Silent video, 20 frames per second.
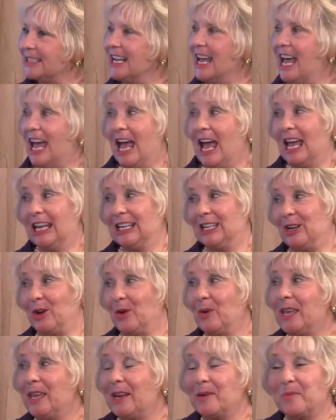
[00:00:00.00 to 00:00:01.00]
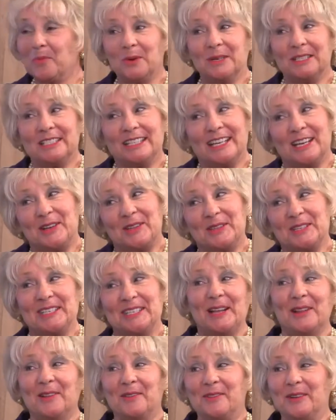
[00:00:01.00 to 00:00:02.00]
Mm -hmm. You don't get a printout on the
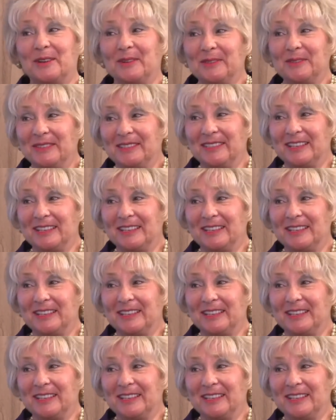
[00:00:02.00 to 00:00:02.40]
telephone.